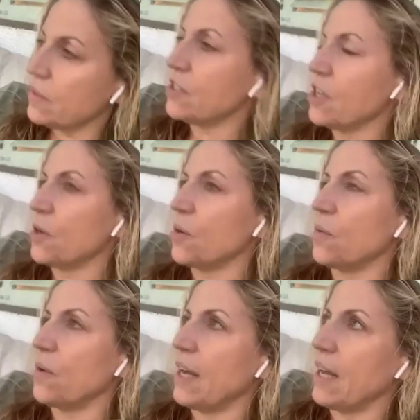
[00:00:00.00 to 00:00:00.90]
So
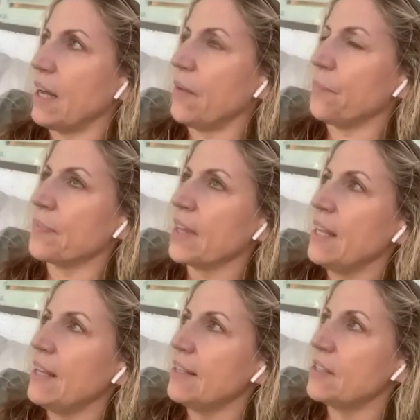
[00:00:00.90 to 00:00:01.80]

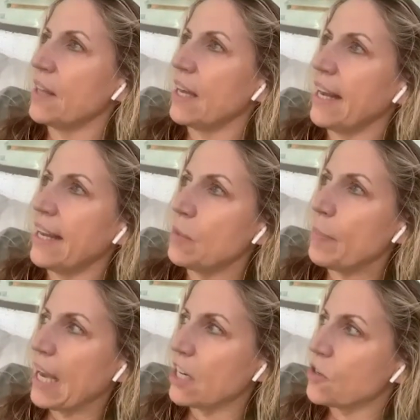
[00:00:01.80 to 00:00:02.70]
so then I had to
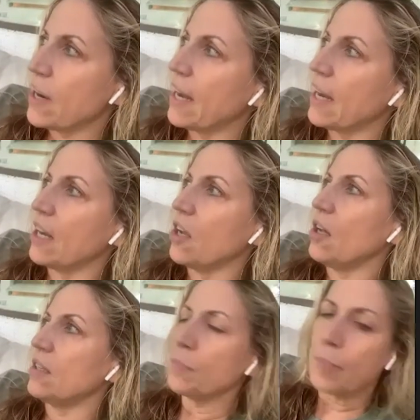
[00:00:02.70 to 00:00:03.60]
backtrack. I
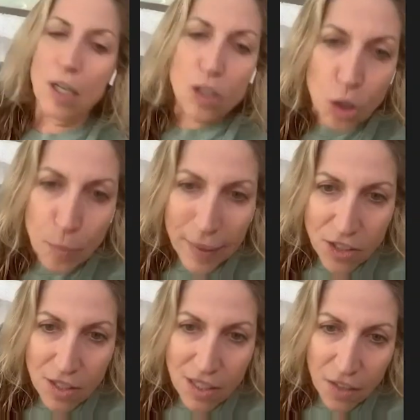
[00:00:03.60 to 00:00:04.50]
called up our Lubitsch
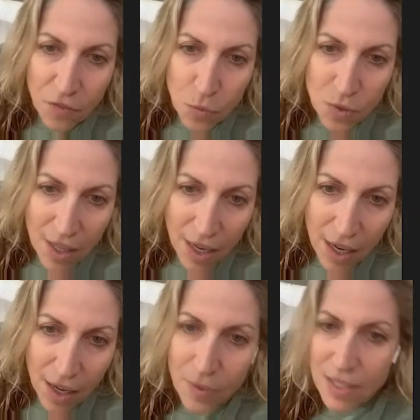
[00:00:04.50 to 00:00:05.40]
to see if it was
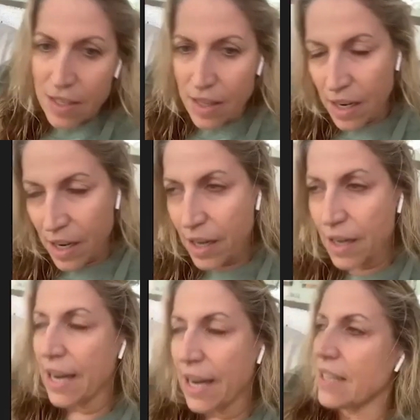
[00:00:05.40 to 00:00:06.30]
there. It wasn't there.
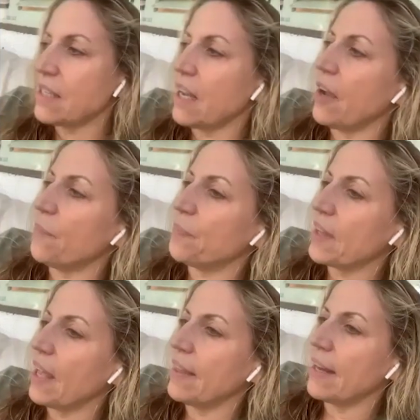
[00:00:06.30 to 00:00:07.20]
And
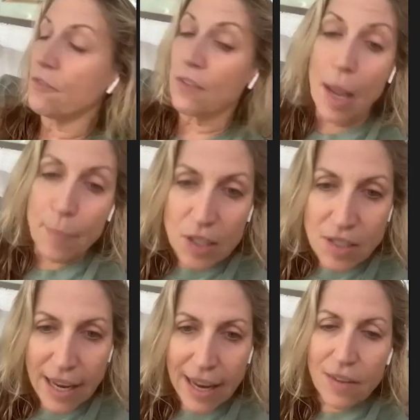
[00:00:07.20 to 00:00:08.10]
then at Flappers
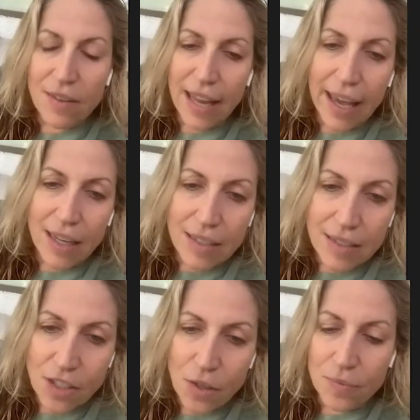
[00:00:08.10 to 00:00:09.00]
they had it.
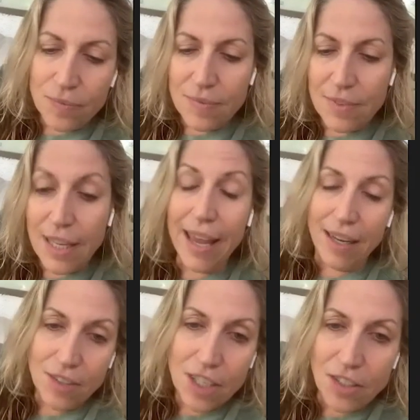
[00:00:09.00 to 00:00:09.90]
So yay,
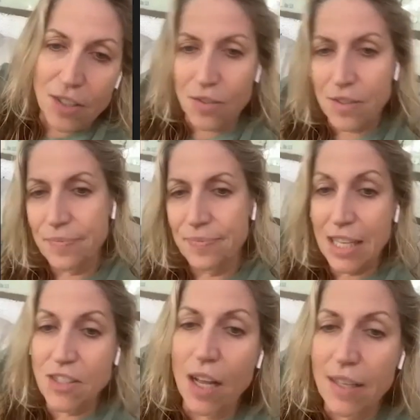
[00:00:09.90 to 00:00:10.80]
good news.
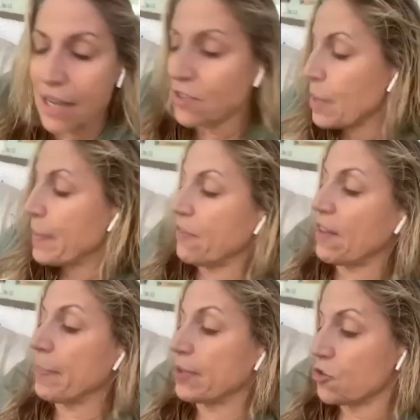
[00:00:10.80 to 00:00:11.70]
That's all. That was all my
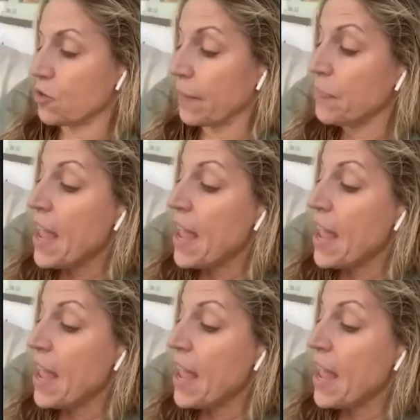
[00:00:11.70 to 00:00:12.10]
Flapper story.